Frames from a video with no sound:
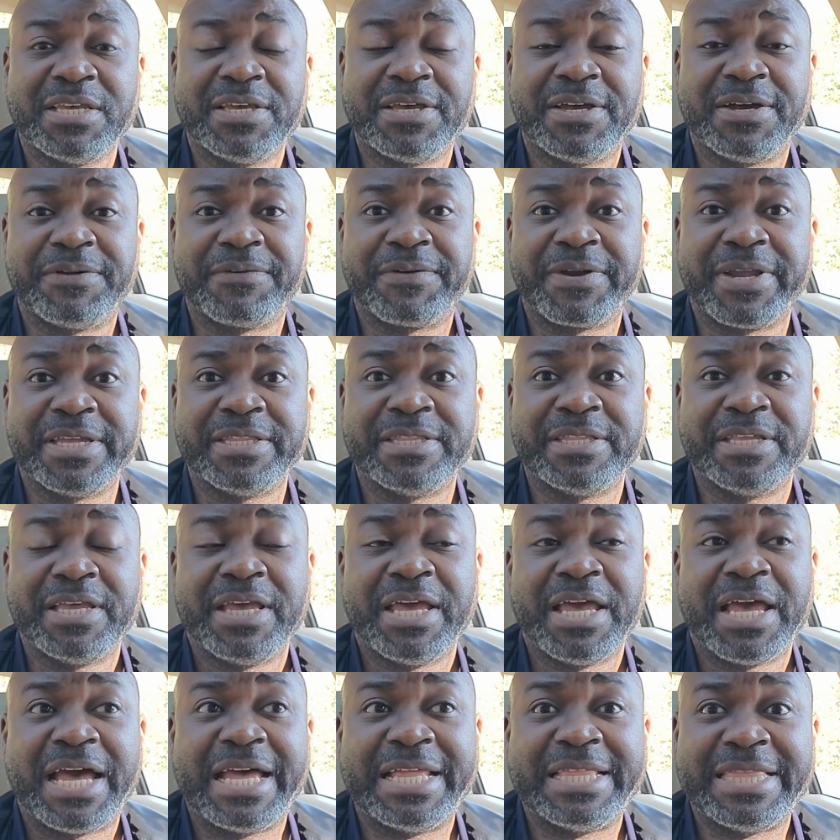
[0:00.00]
All right.
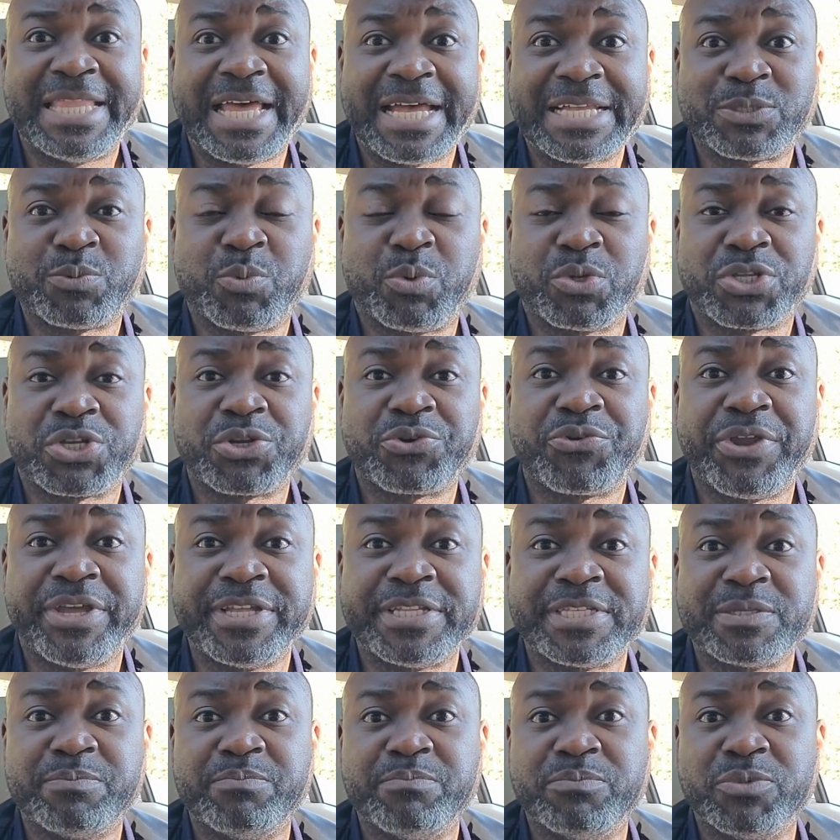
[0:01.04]
And that's what
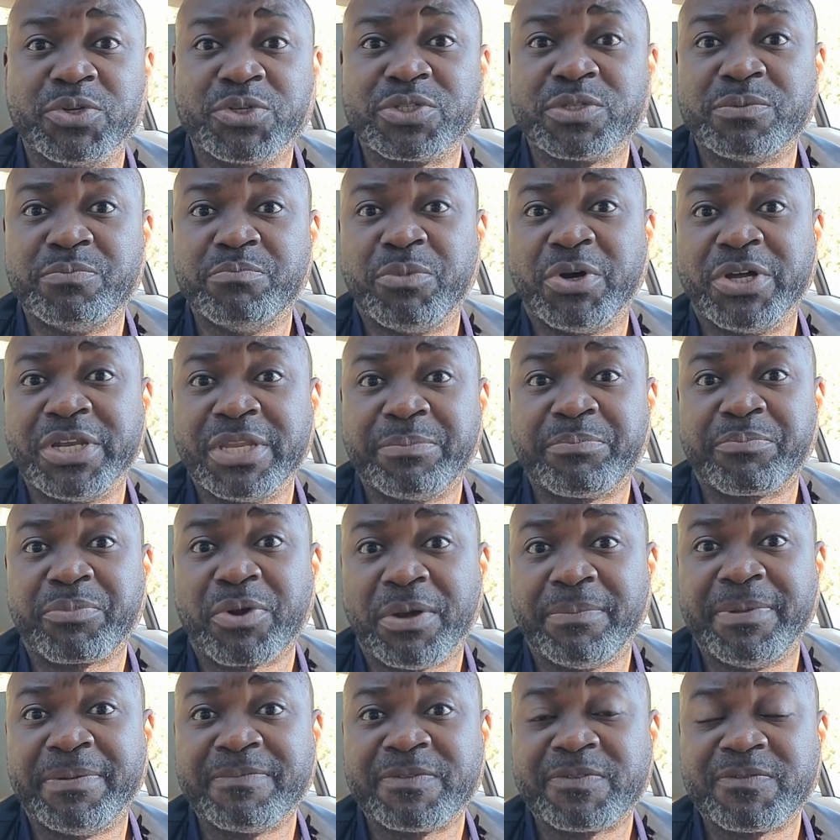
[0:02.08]
creates most money
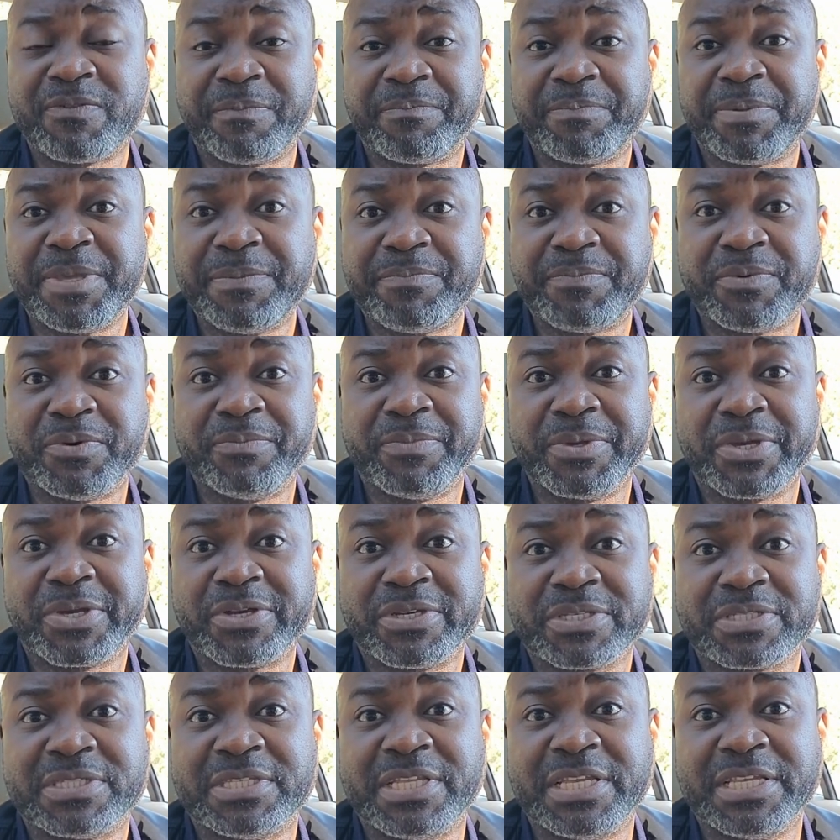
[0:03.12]
problems for people,
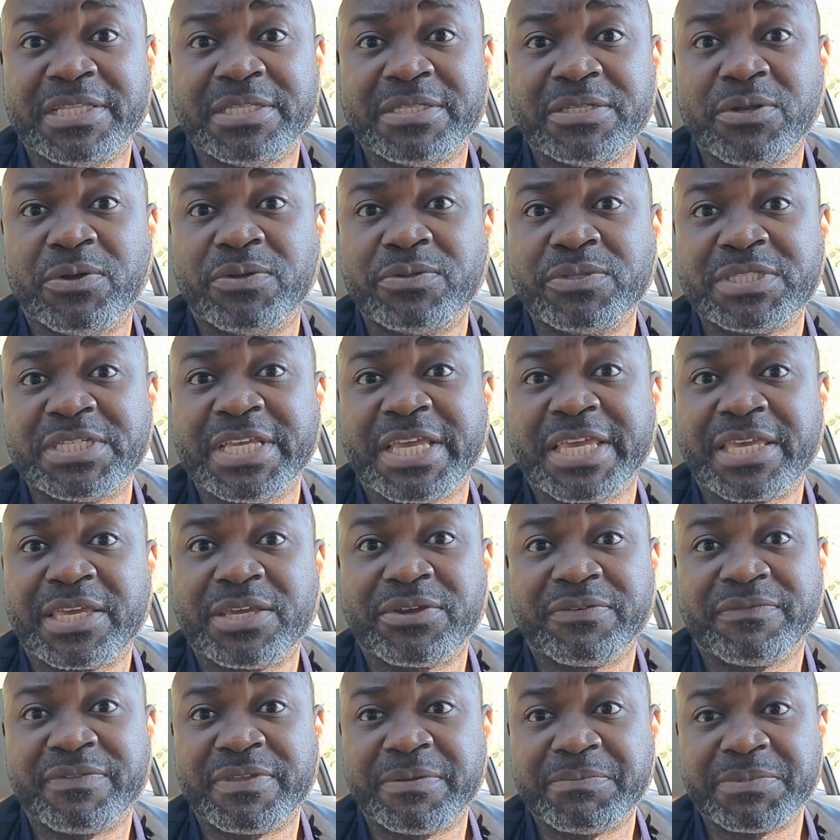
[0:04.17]
because they don't take care
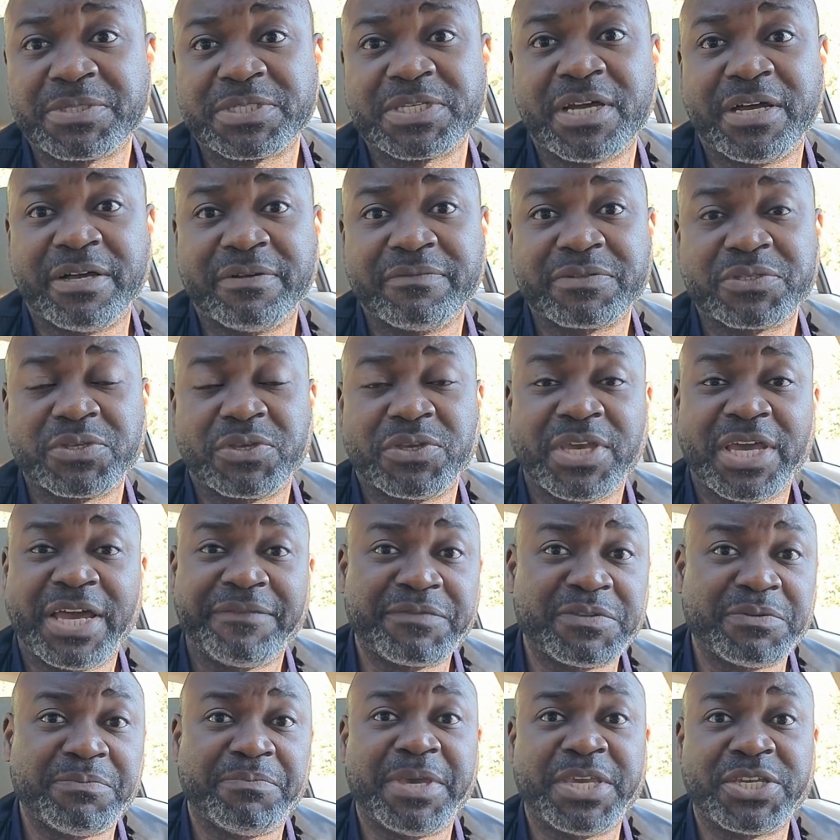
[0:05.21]
of themselves. So you have
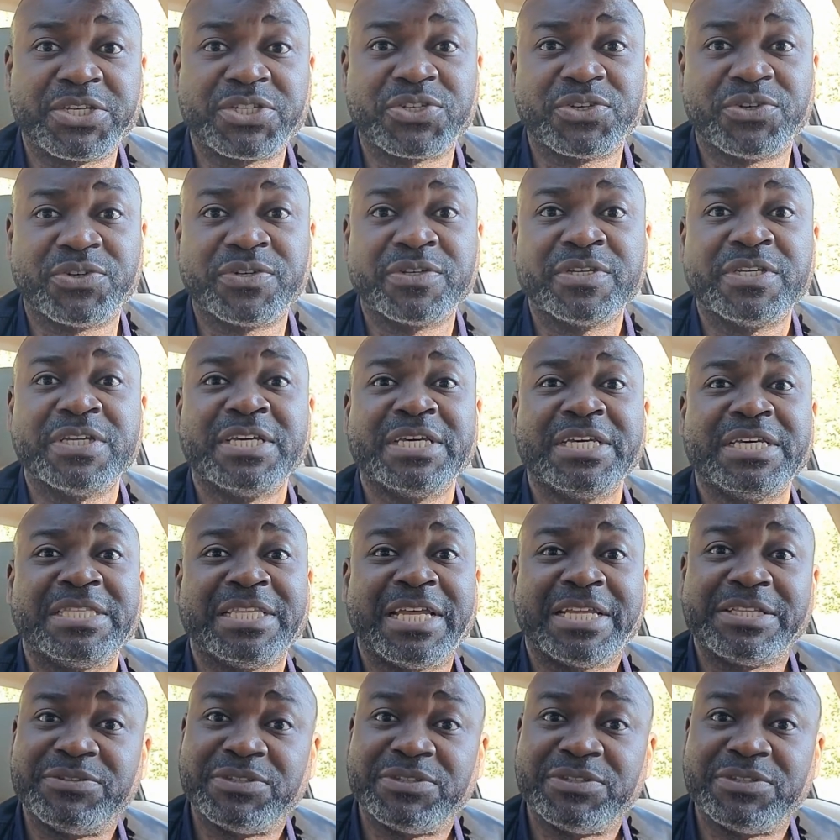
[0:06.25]
to make sure that you